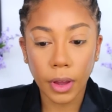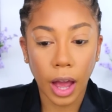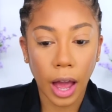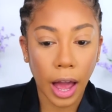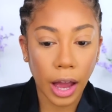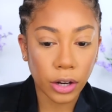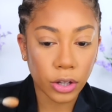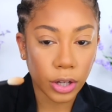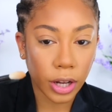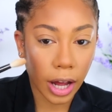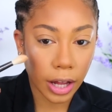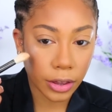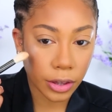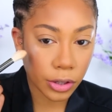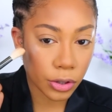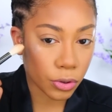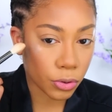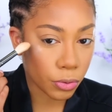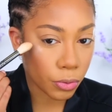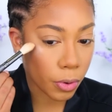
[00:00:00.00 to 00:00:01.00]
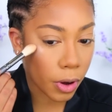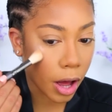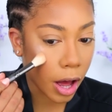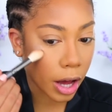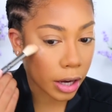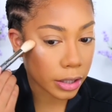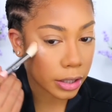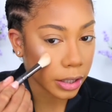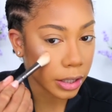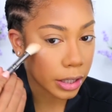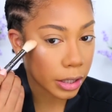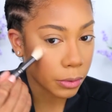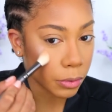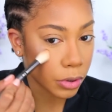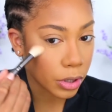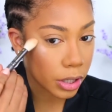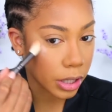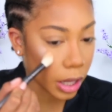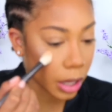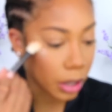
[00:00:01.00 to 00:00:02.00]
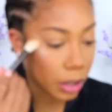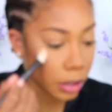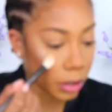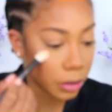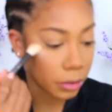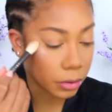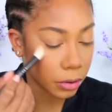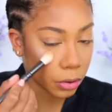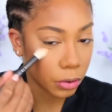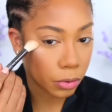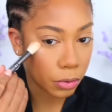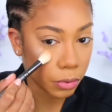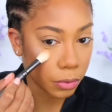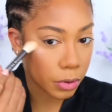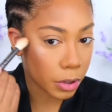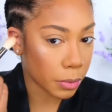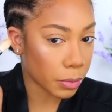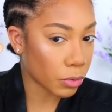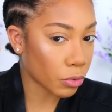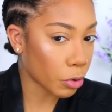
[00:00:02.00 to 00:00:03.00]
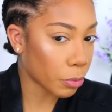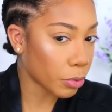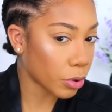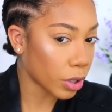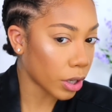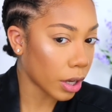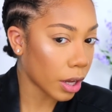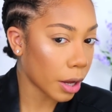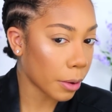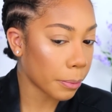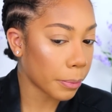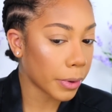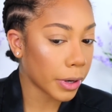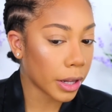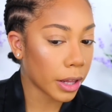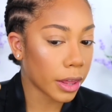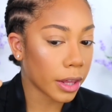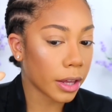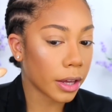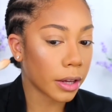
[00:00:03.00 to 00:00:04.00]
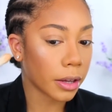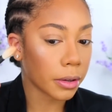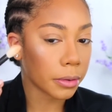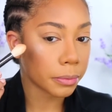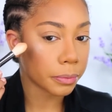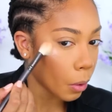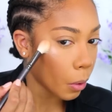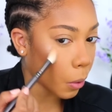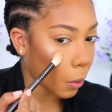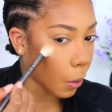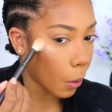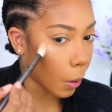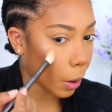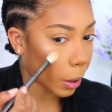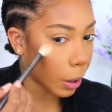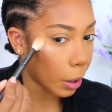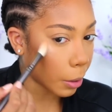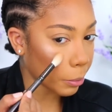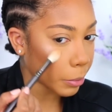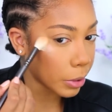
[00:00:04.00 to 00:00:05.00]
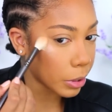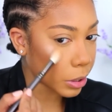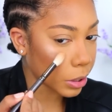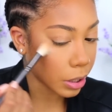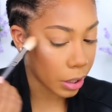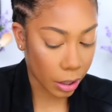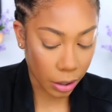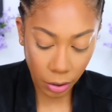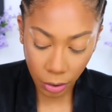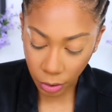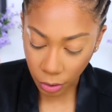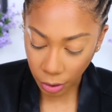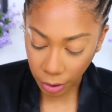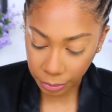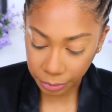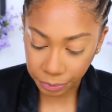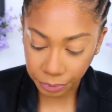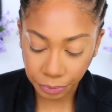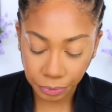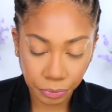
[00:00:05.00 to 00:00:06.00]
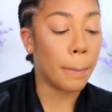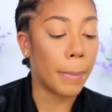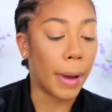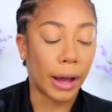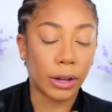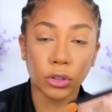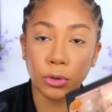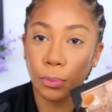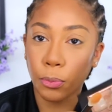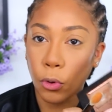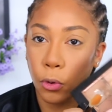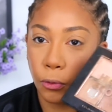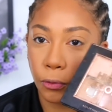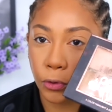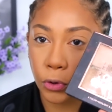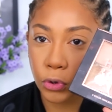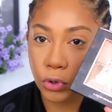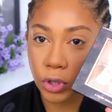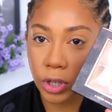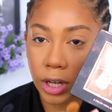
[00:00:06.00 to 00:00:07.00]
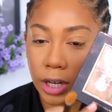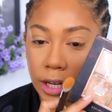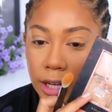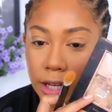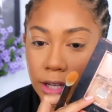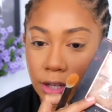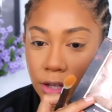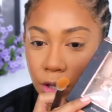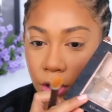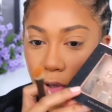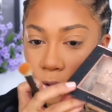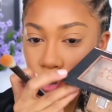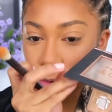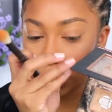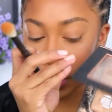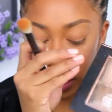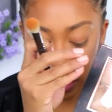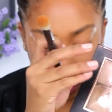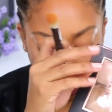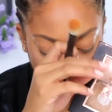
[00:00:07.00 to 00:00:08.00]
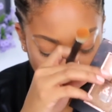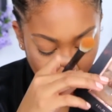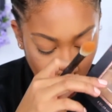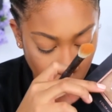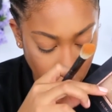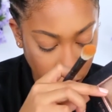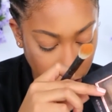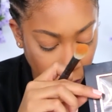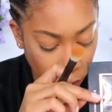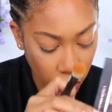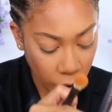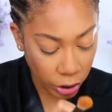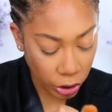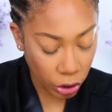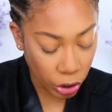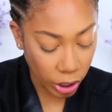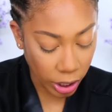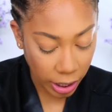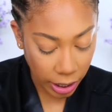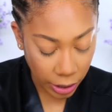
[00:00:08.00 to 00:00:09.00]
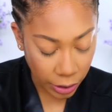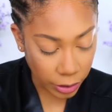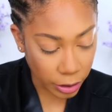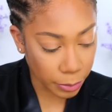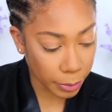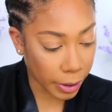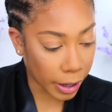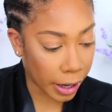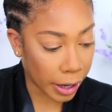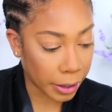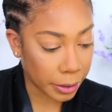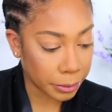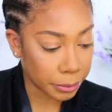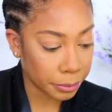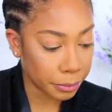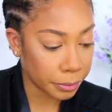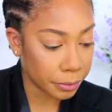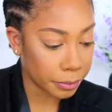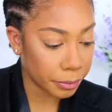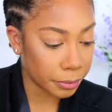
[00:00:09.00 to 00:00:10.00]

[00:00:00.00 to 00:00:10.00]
I actually got this through Octly, which is like a little subscription company thing. All right, let me see, hold on. Back to profusion it is. Gonna use my good old devoted shade here at the bottom.